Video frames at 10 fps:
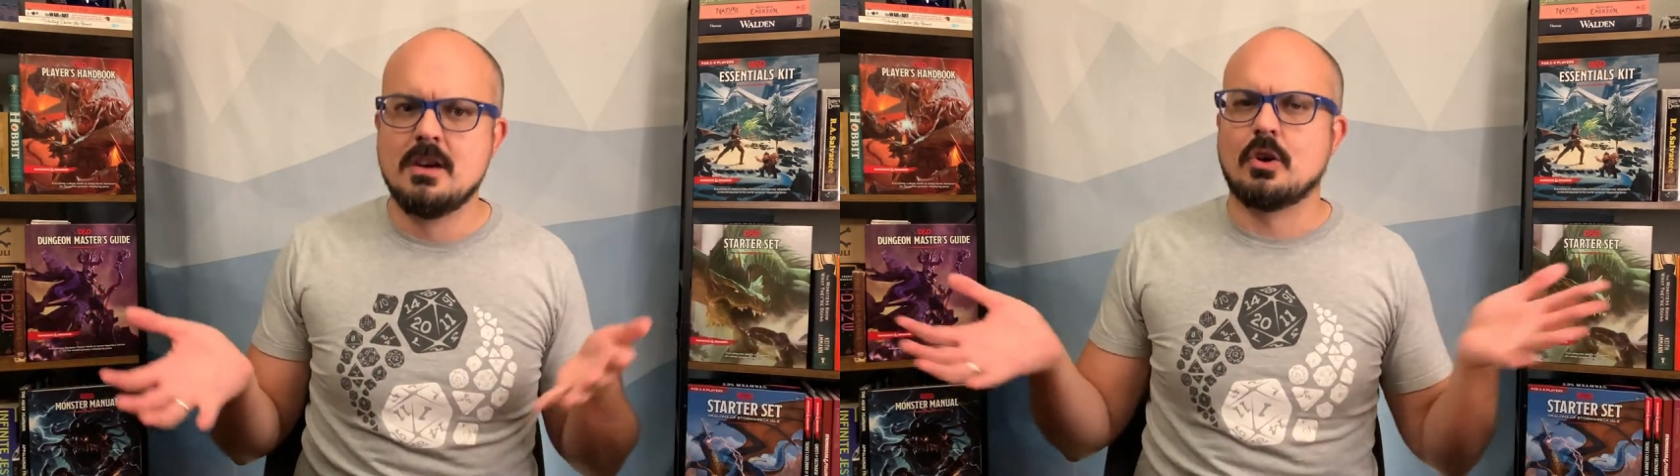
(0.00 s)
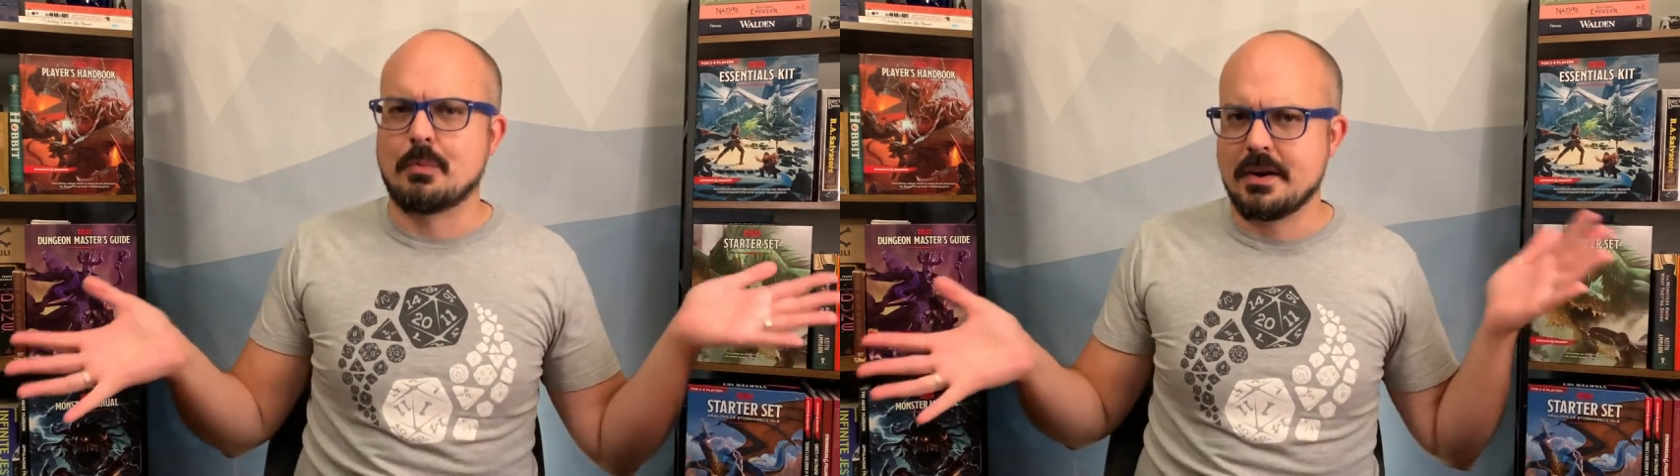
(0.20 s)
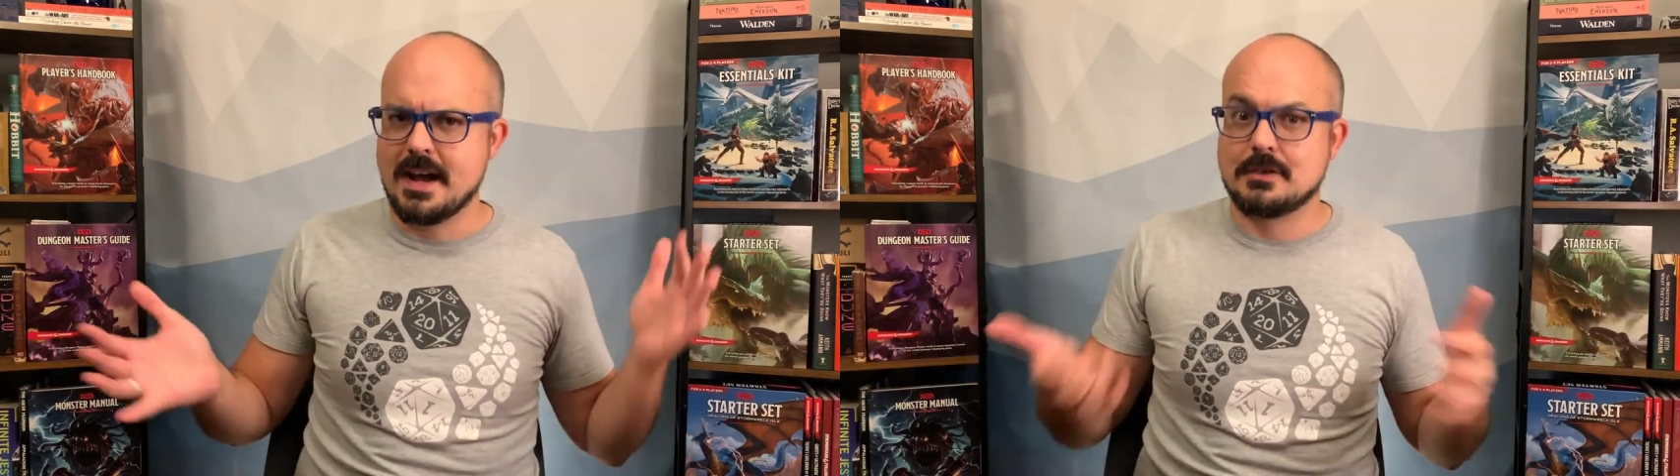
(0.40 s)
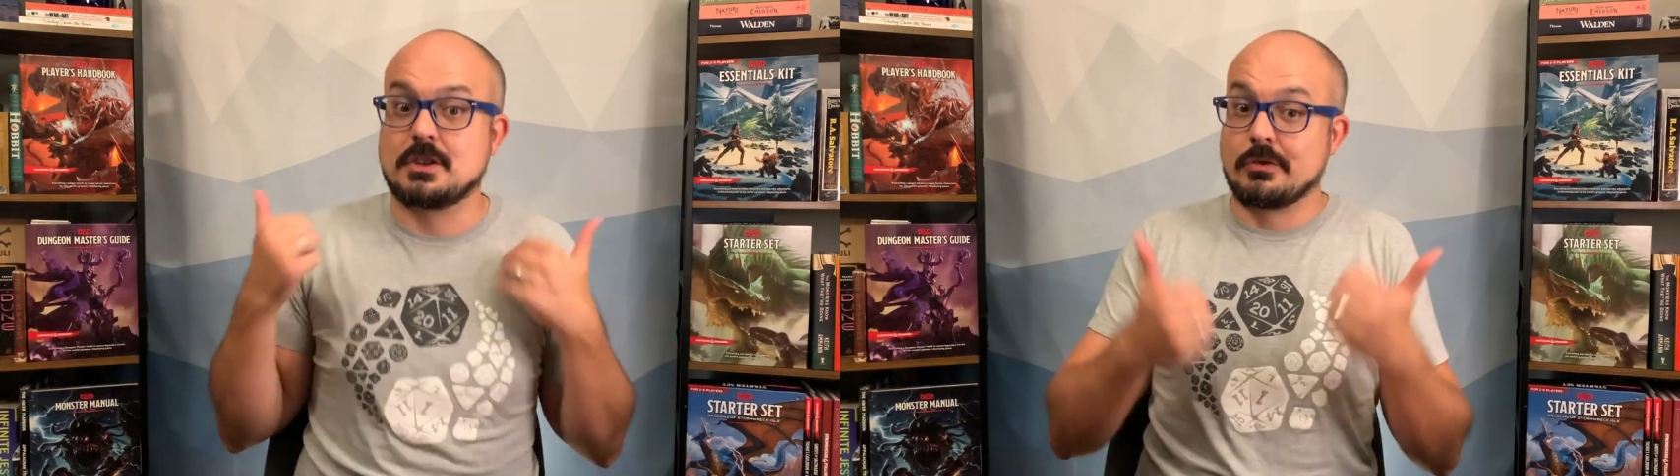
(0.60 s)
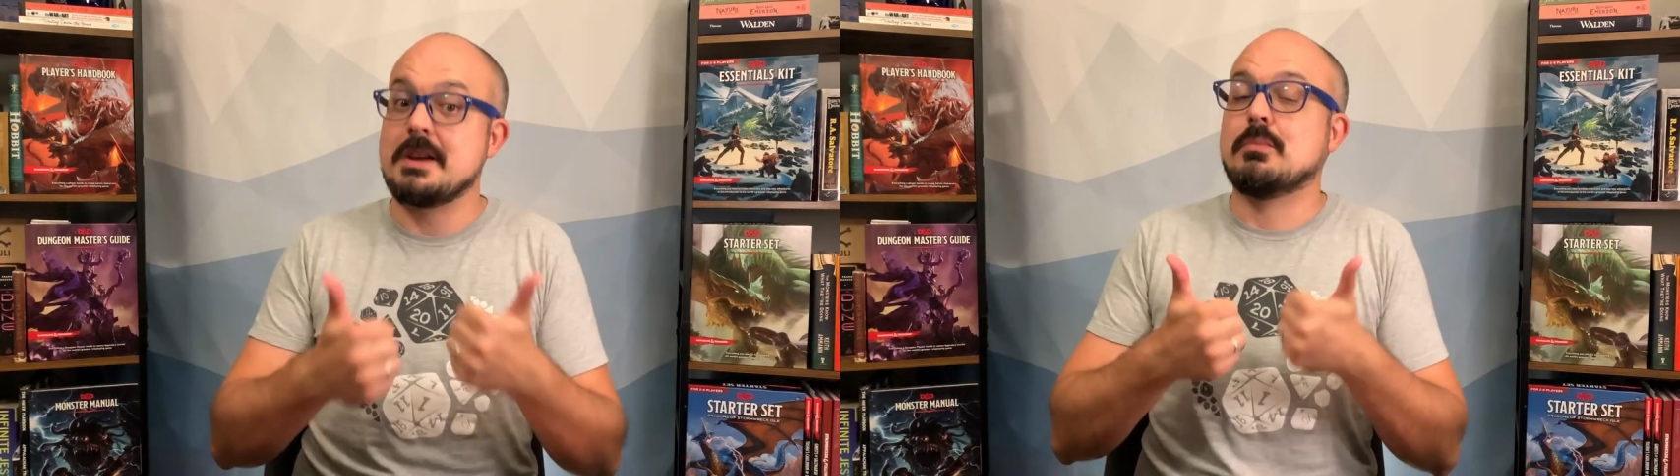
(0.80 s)
or pronounce
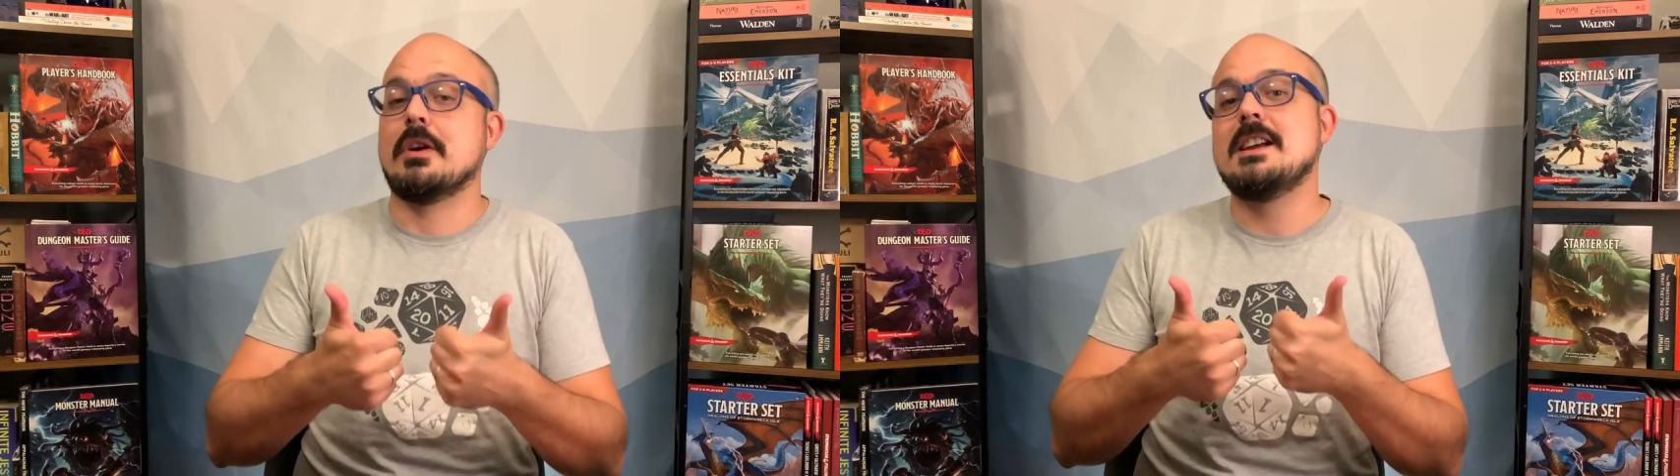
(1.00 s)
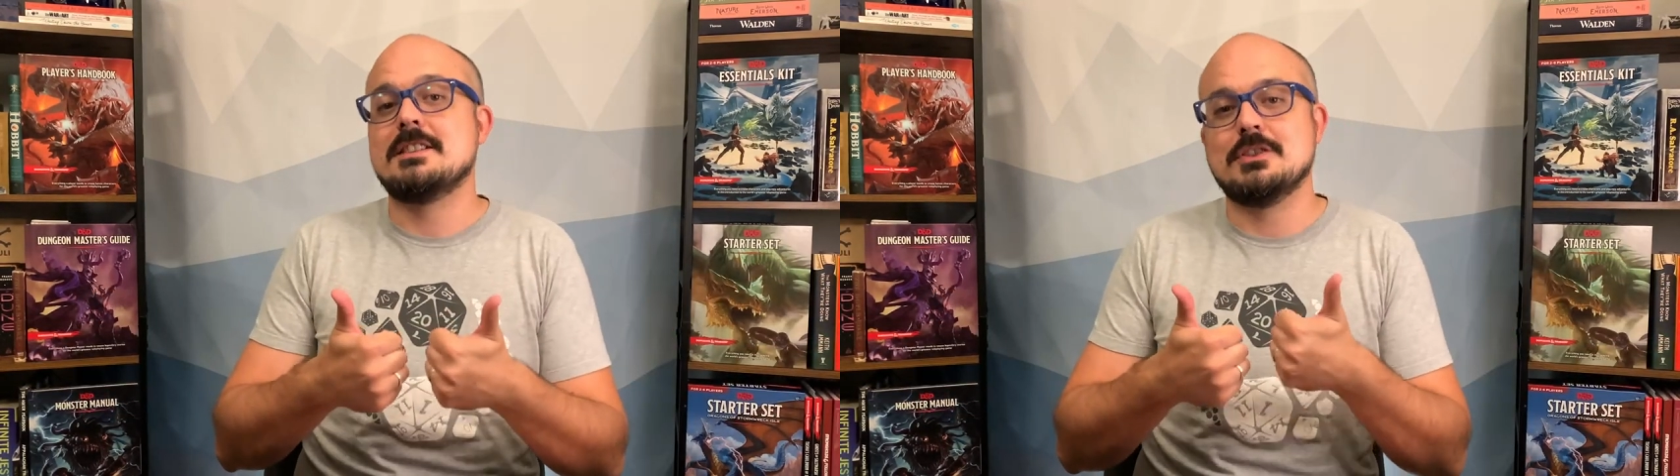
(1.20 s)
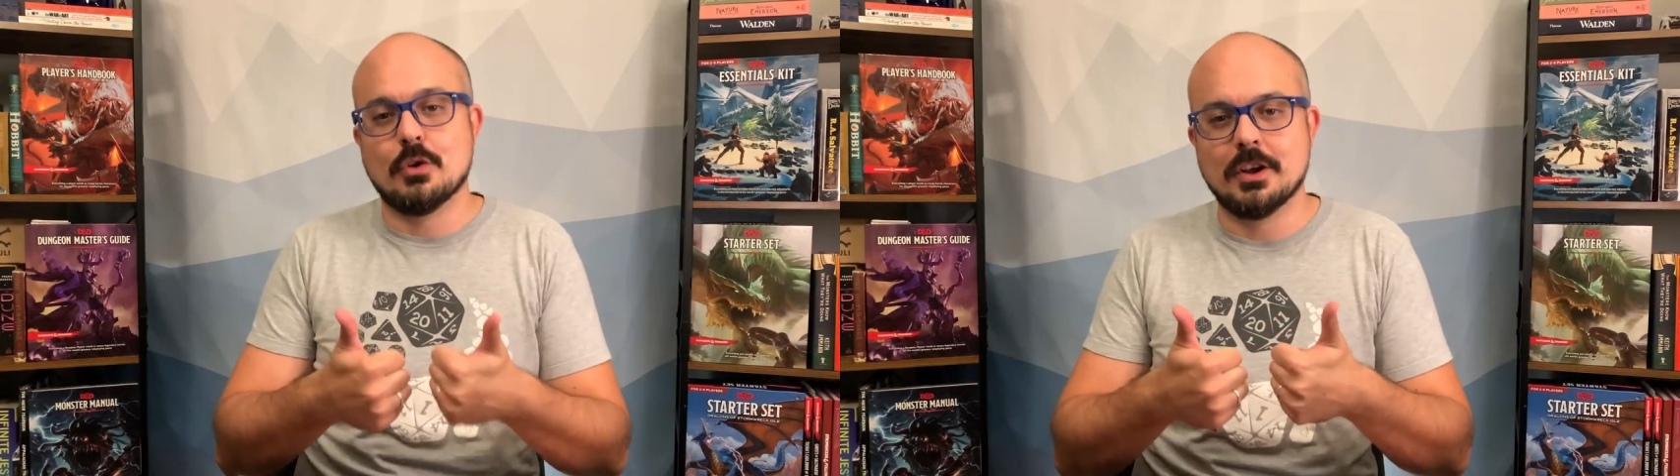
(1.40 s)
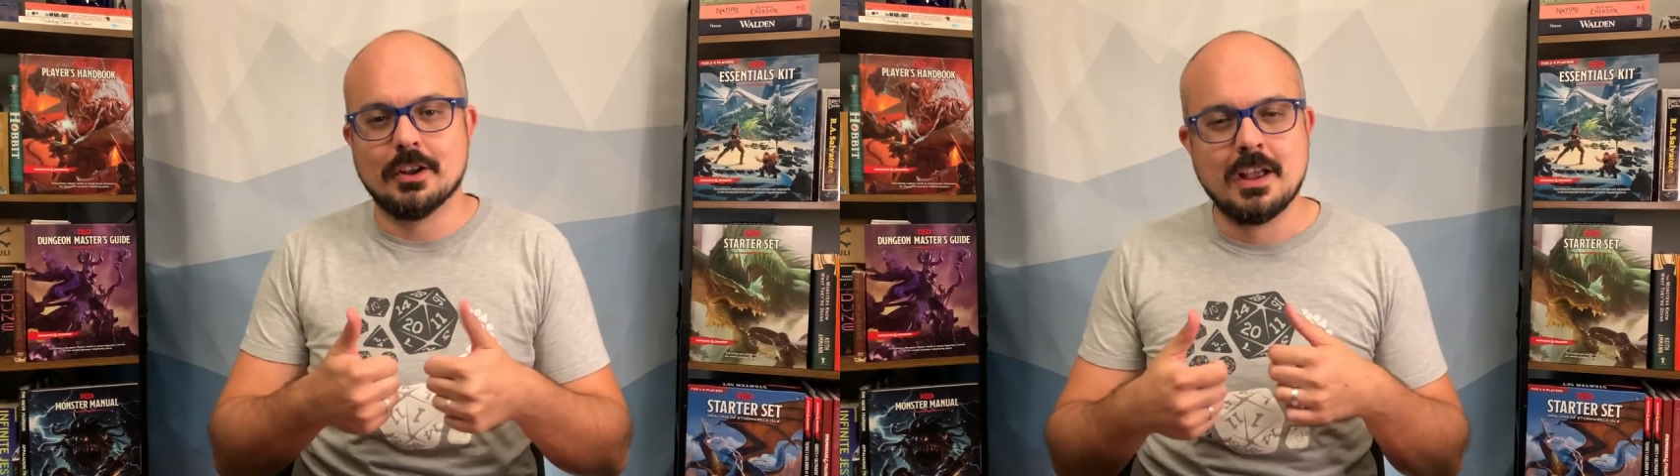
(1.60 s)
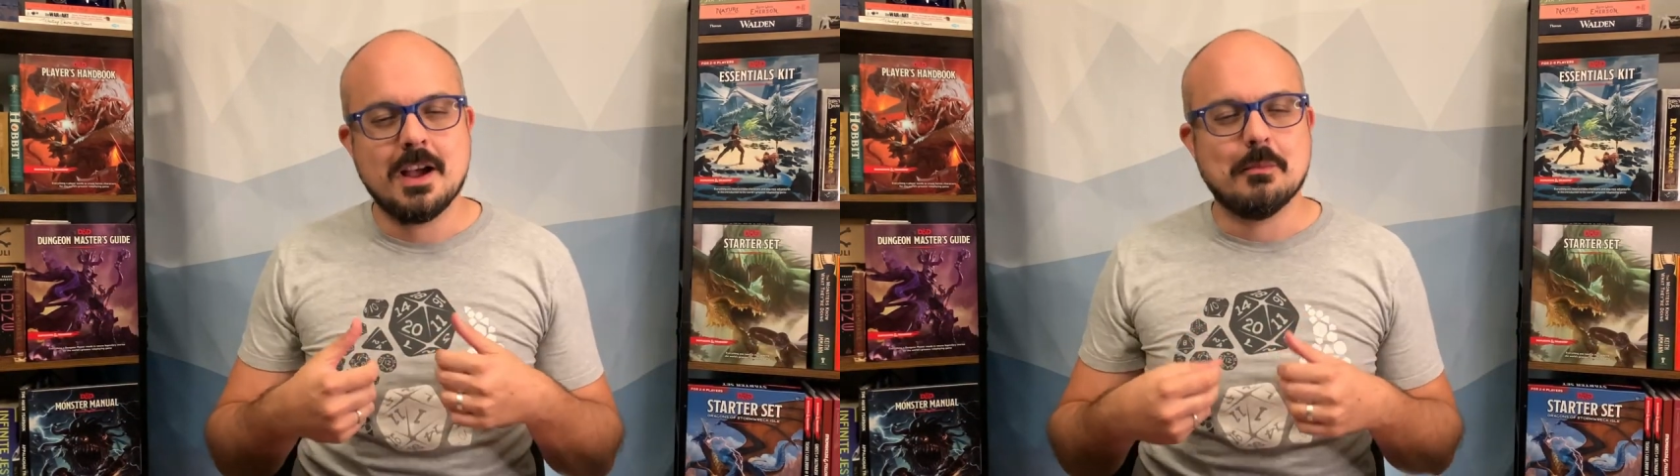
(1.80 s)
great branding Doyle,